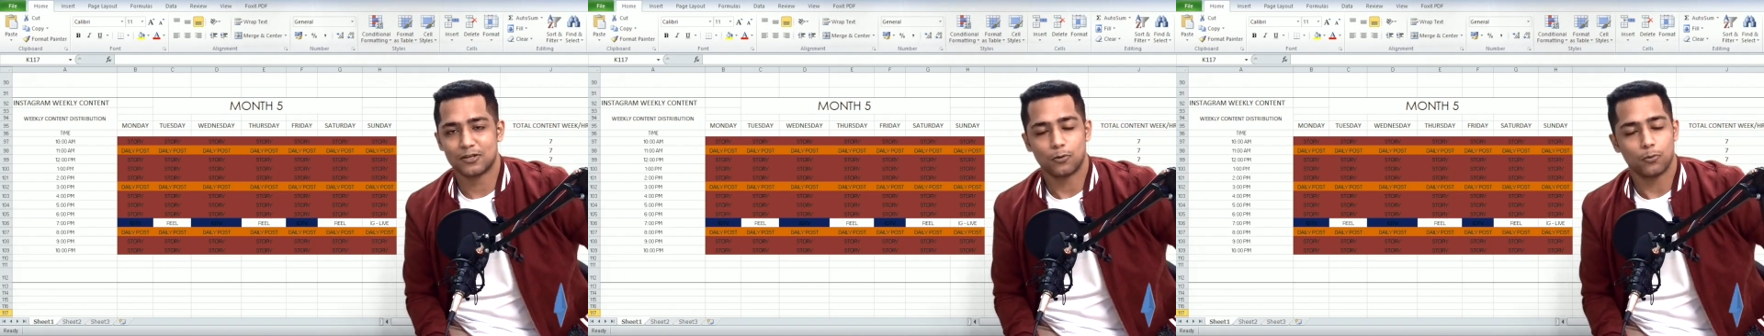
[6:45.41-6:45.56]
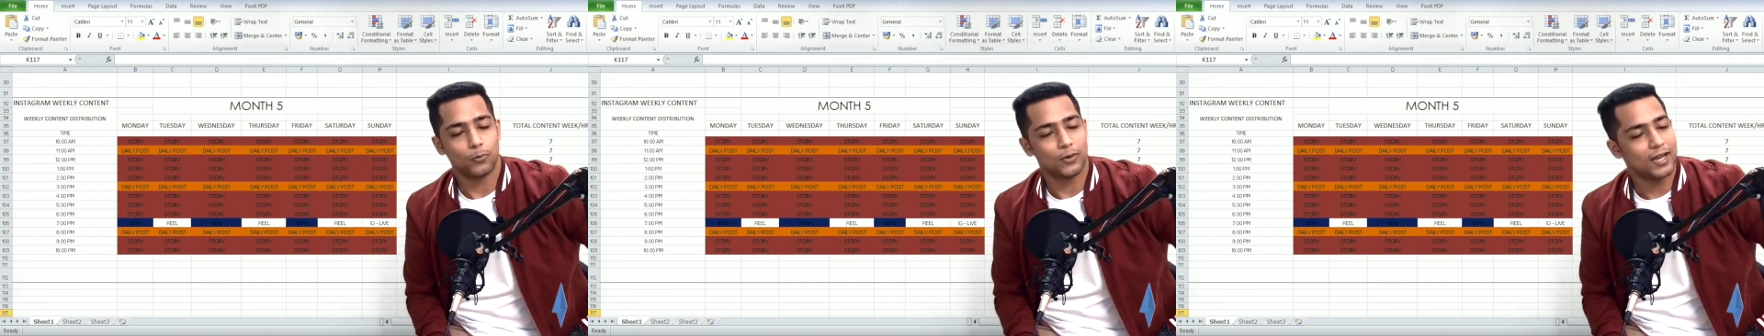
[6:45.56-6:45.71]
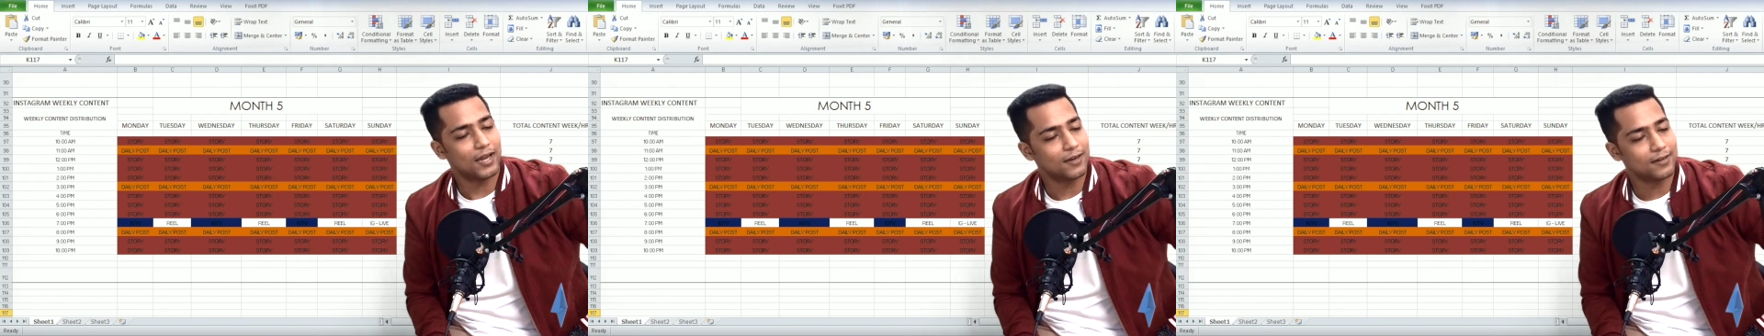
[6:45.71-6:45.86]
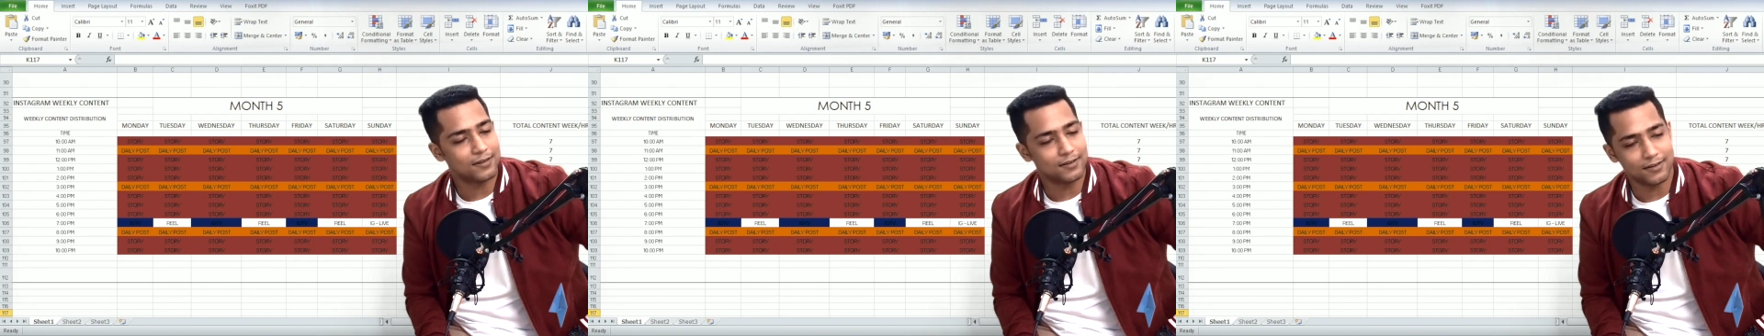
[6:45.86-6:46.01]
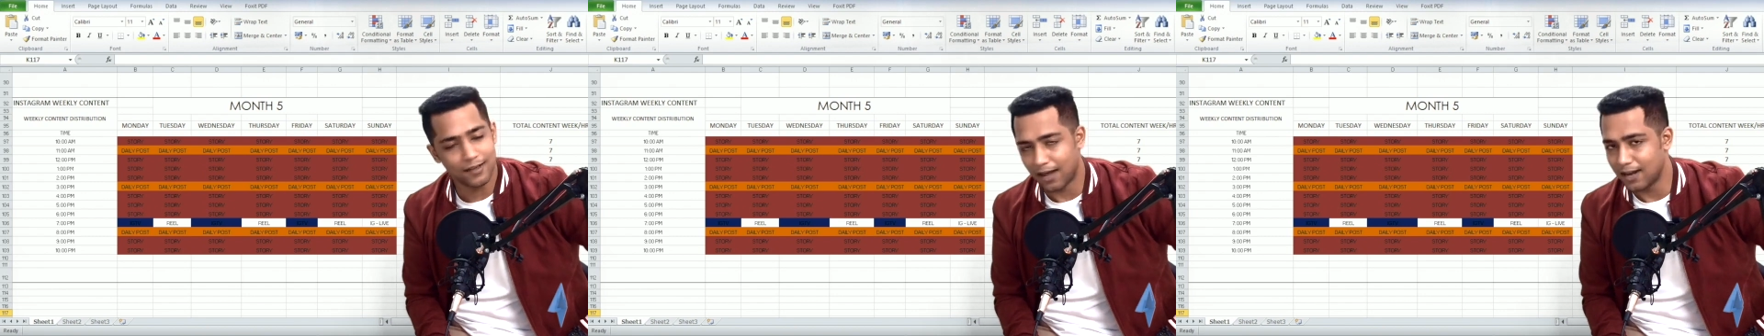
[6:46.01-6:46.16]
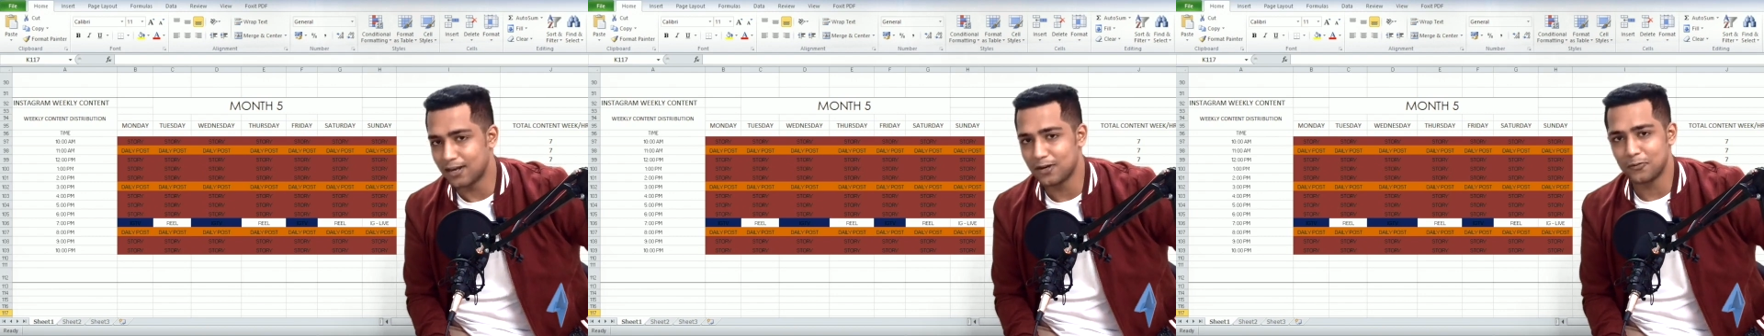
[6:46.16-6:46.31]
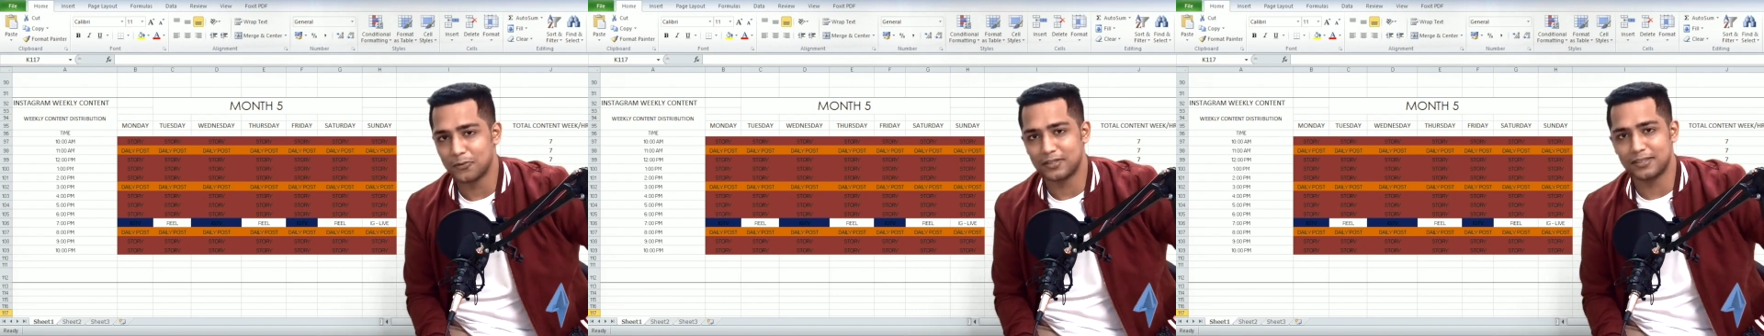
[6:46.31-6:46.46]
We are
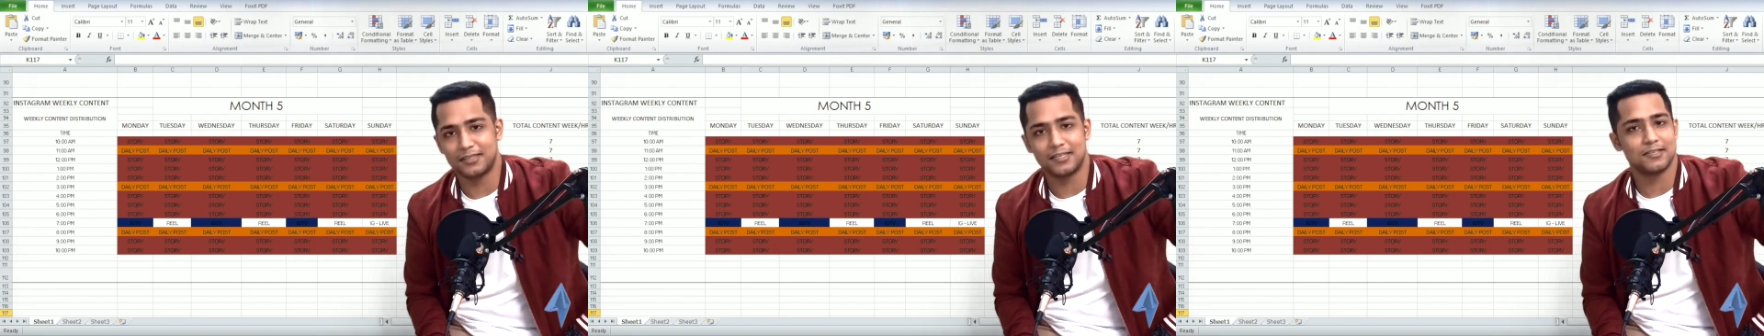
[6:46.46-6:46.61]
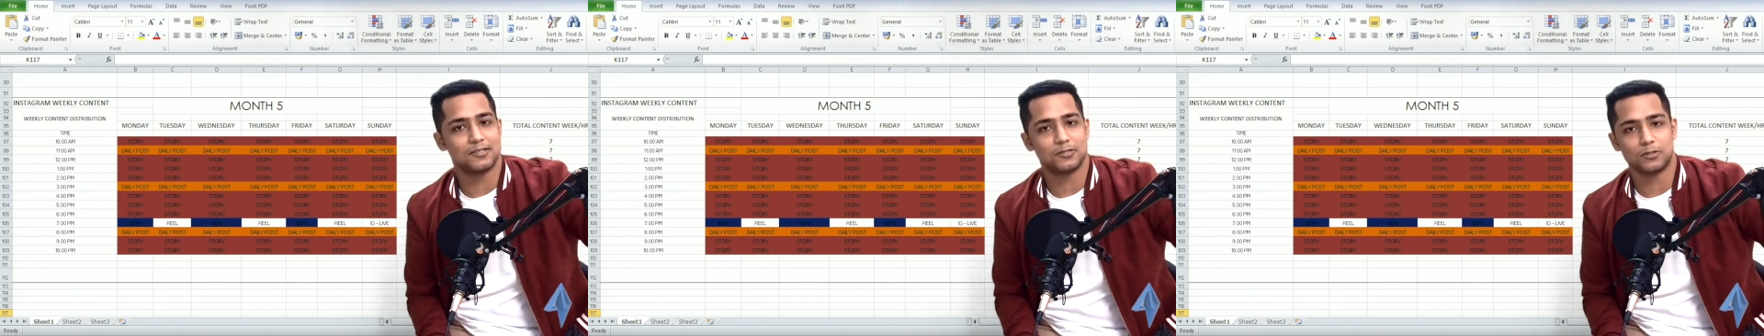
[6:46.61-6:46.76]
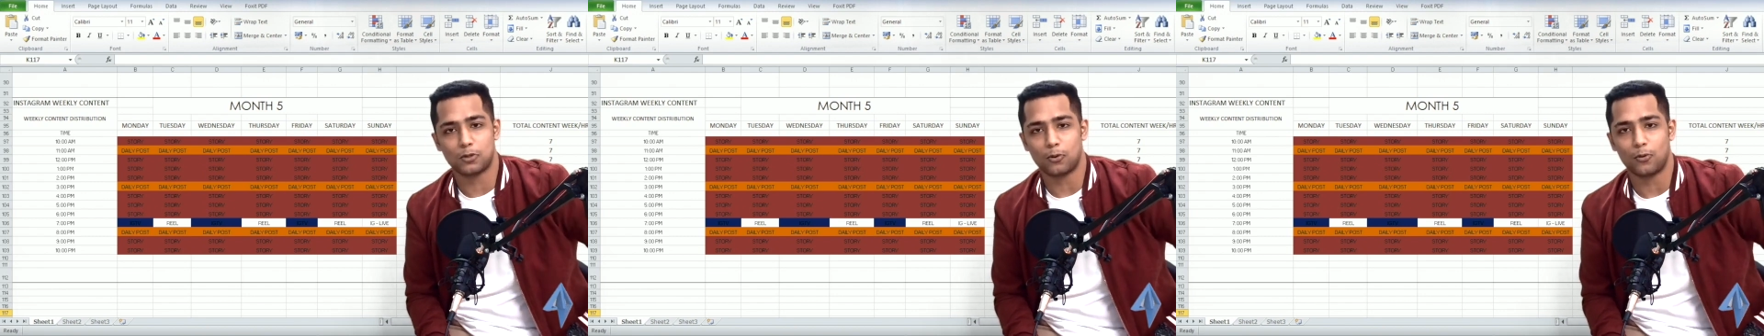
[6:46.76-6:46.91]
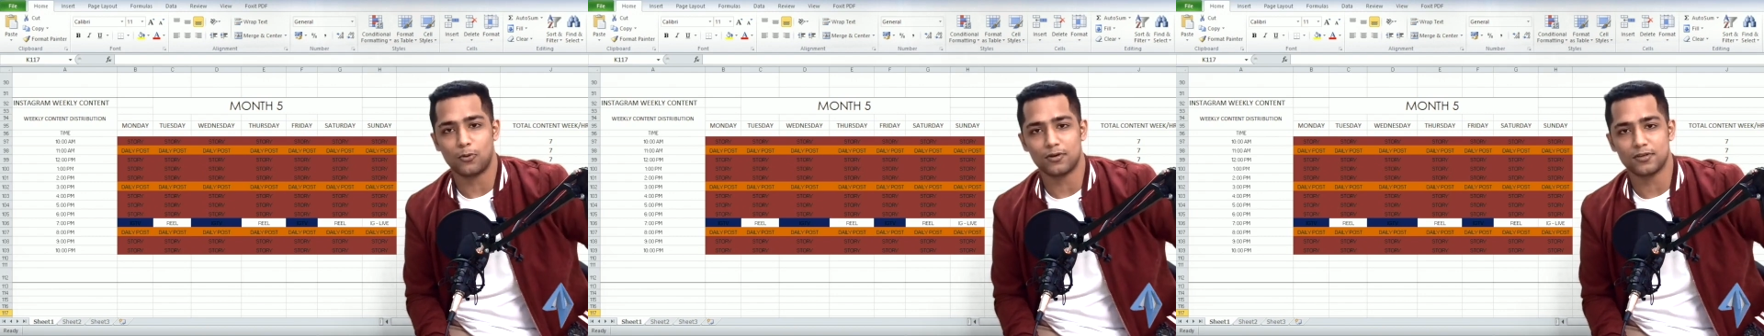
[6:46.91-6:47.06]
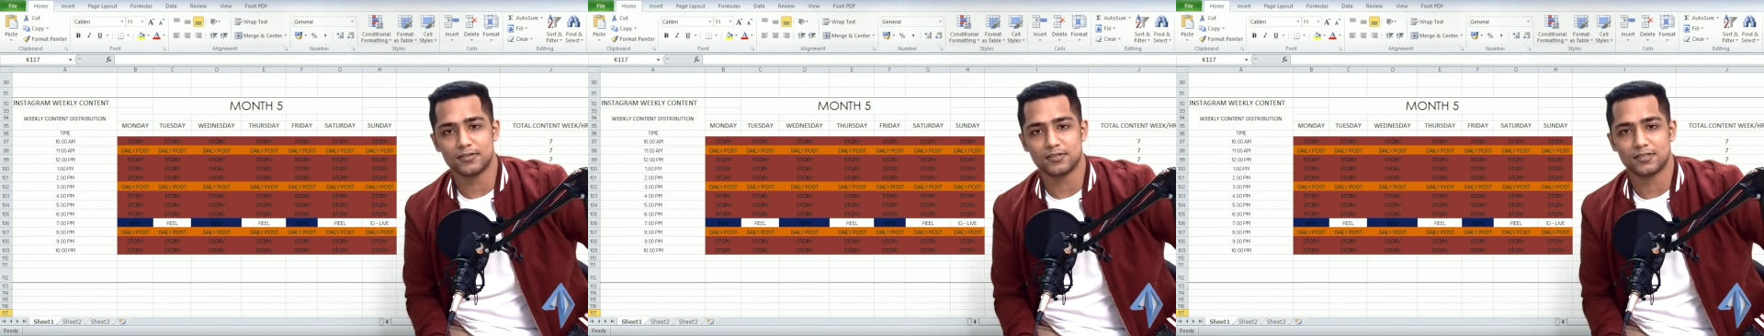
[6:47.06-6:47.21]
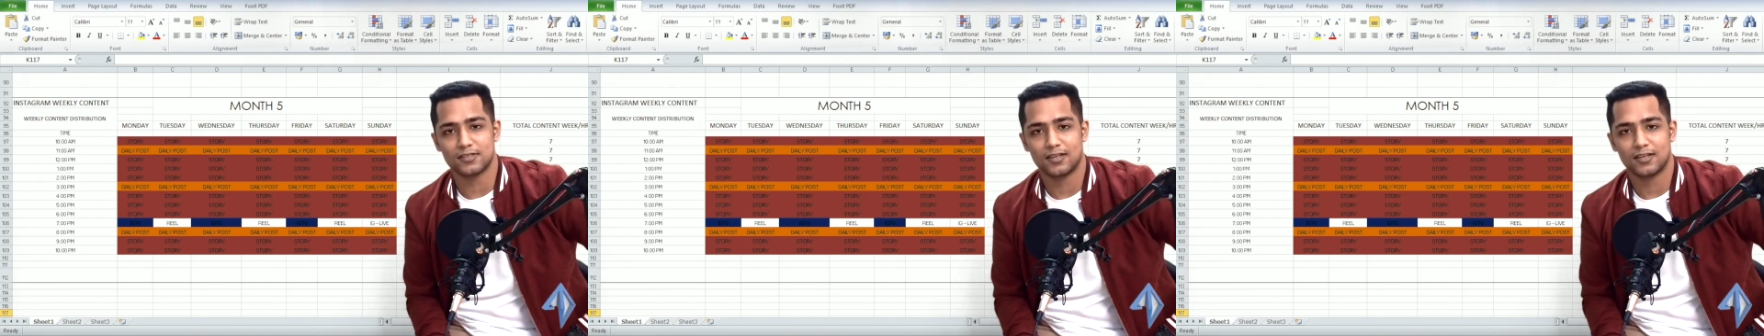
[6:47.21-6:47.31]
done with this course.